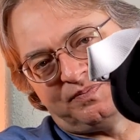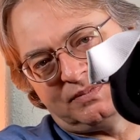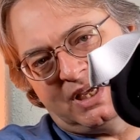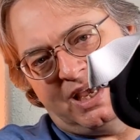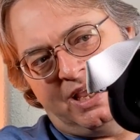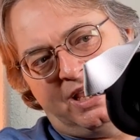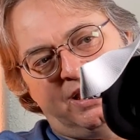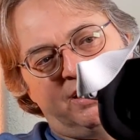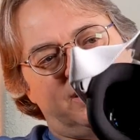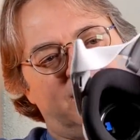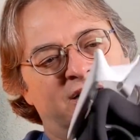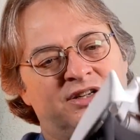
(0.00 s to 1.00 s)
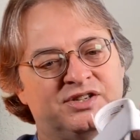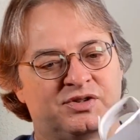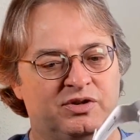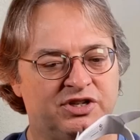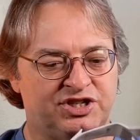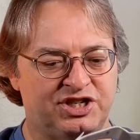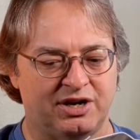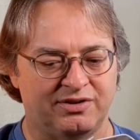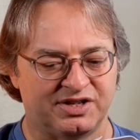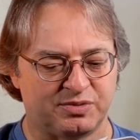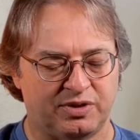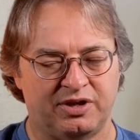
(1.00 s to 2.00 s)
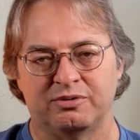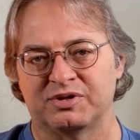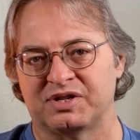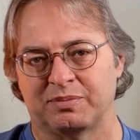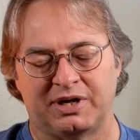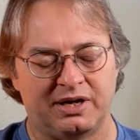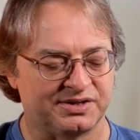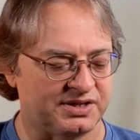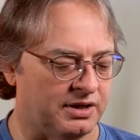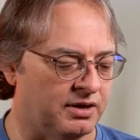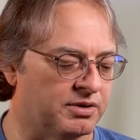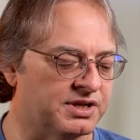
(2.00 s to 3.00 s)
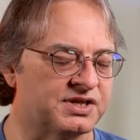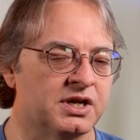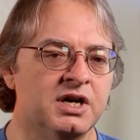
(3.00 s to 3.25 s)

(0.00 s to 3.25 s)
And just to share this with you is something else I noticed.